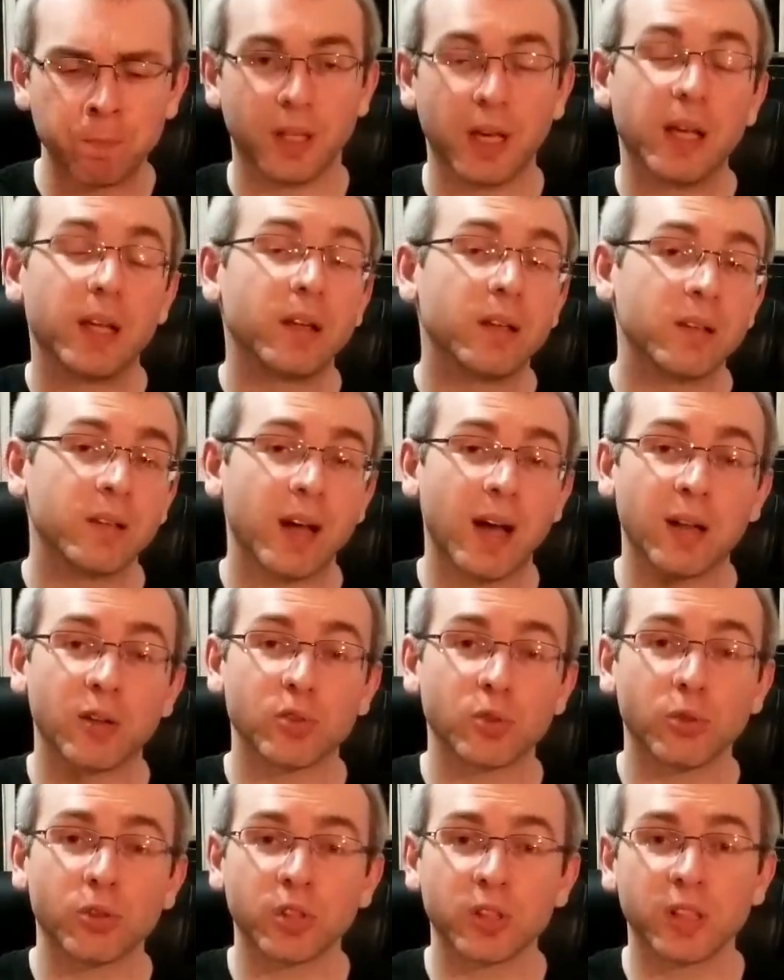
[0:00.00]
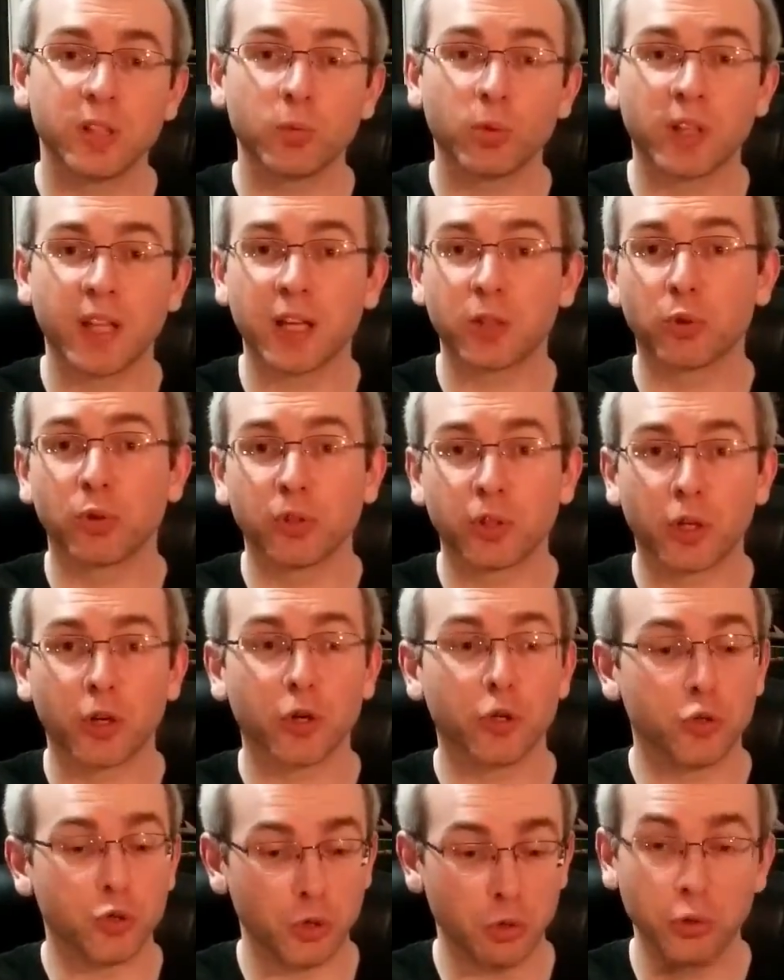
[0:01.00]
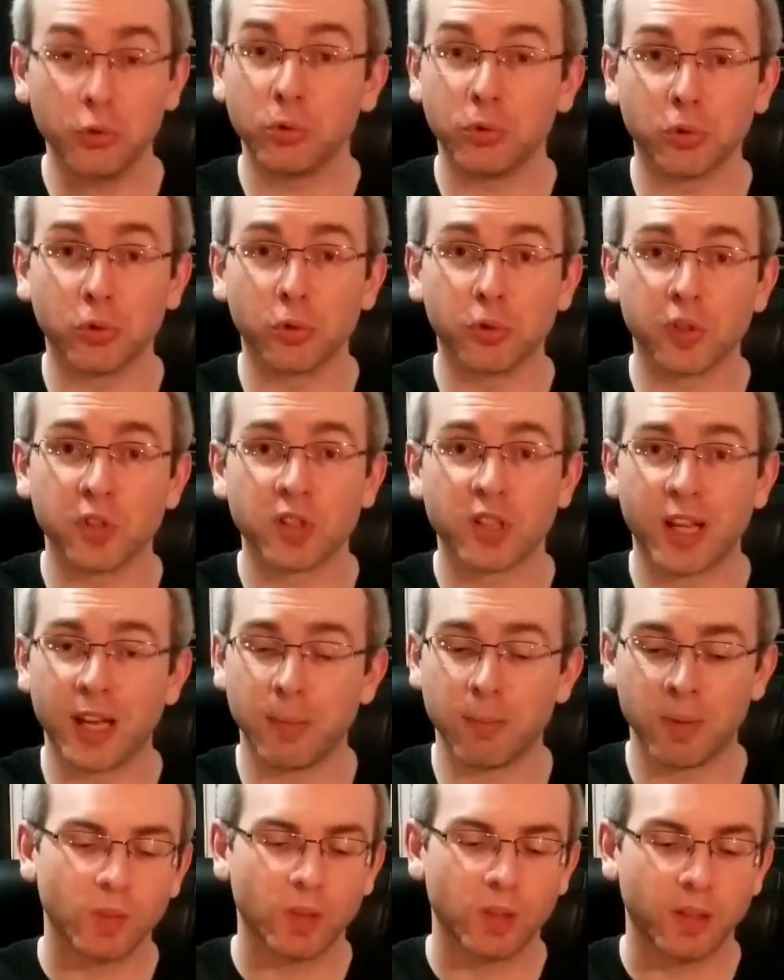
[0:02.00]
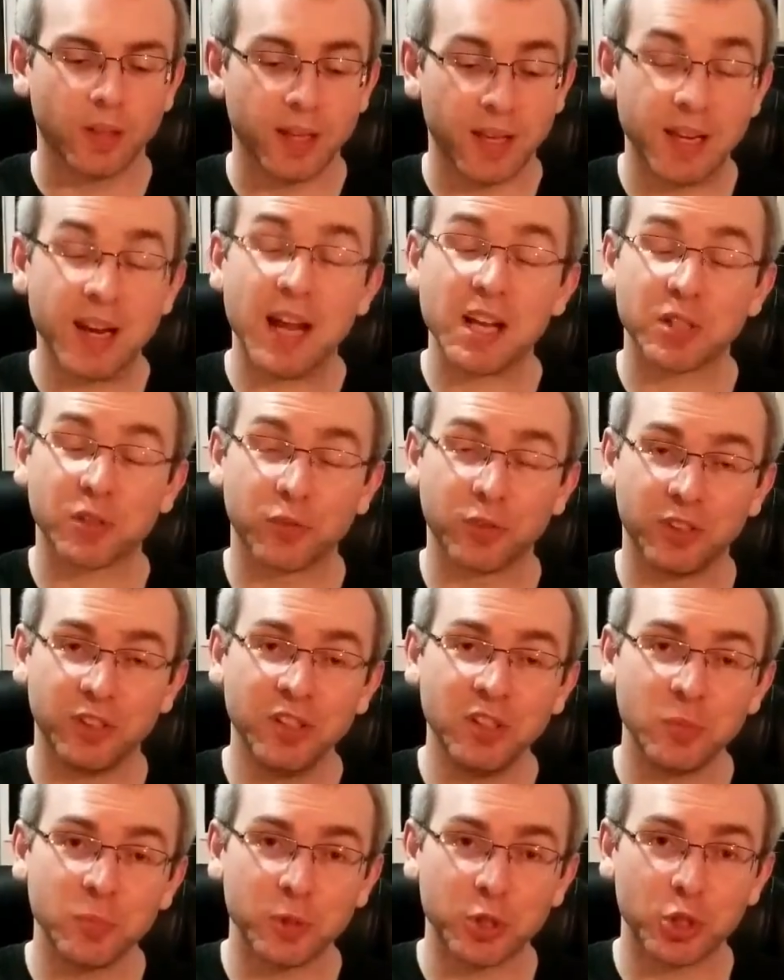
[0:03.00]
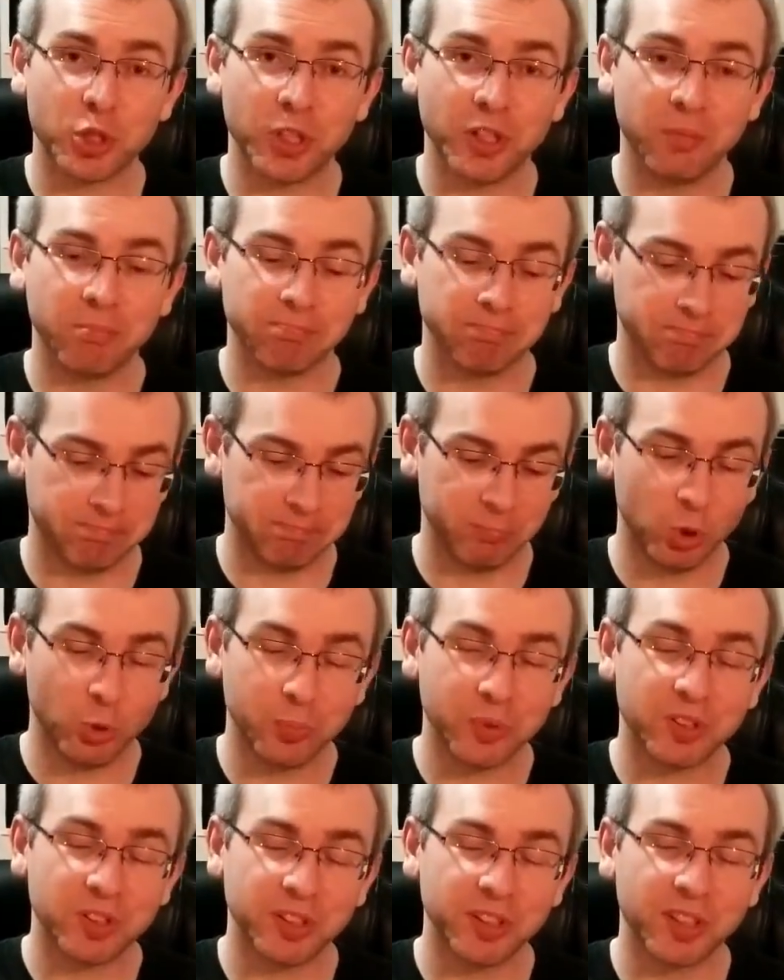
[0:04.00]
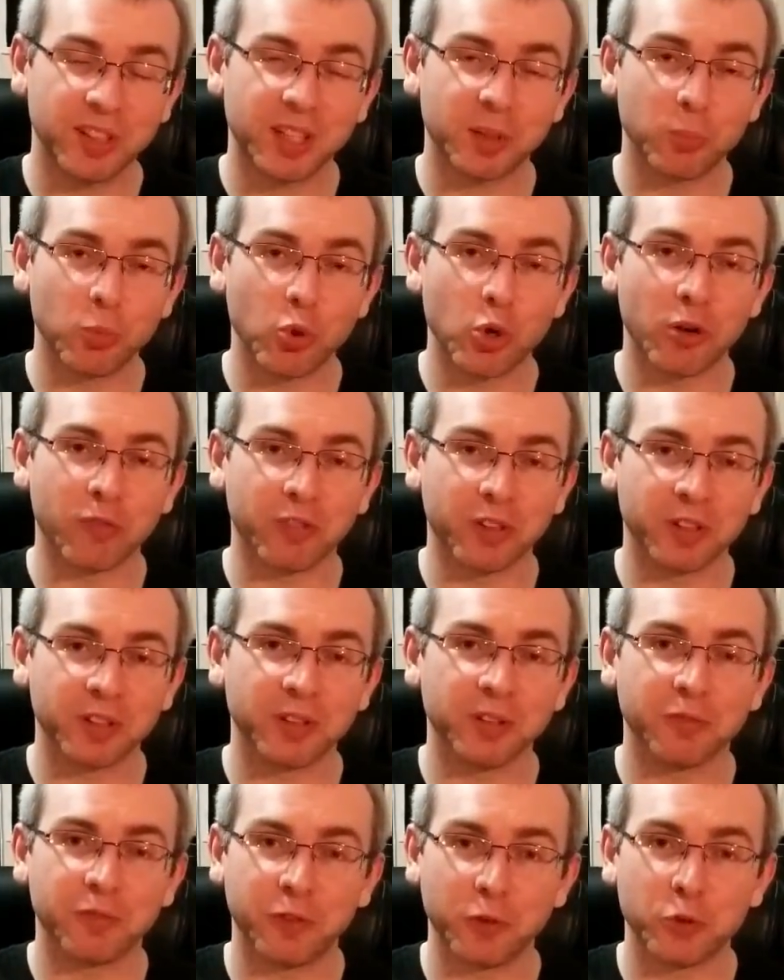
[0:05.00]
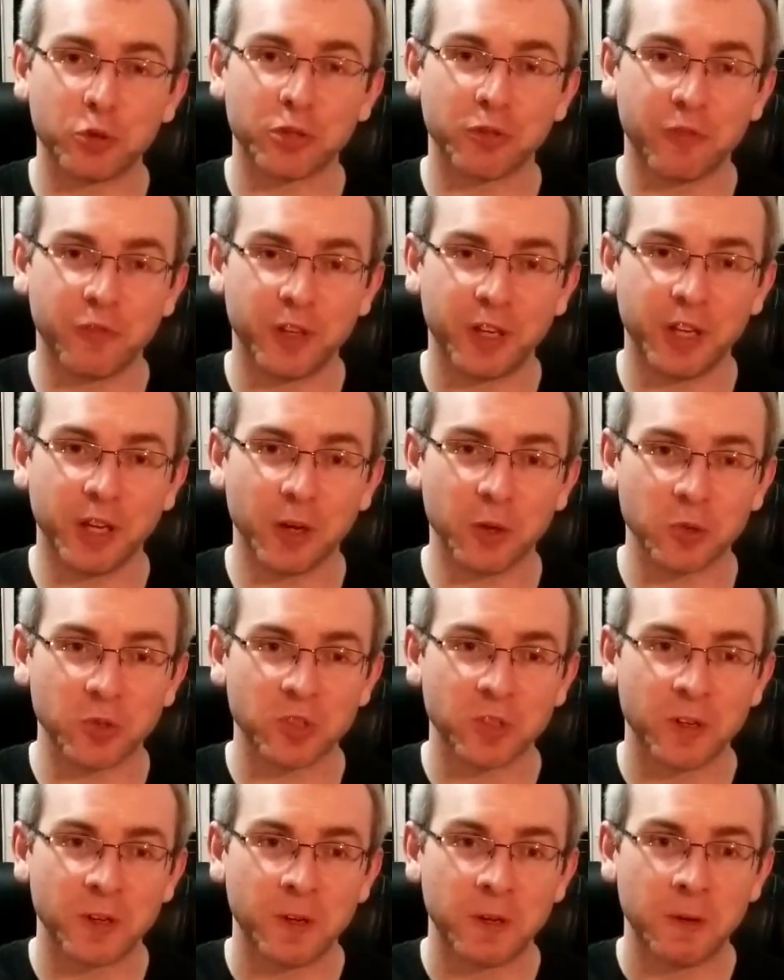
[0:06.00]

And I'll certainly would like to encourage you to do the same. And as for this machine, You'll be seeing a lot more of it in future videos.